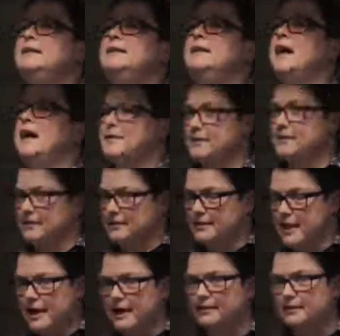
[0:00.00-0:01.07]
Yes,
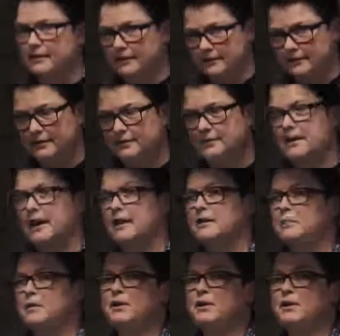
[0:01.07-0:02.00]
exactly, exactly.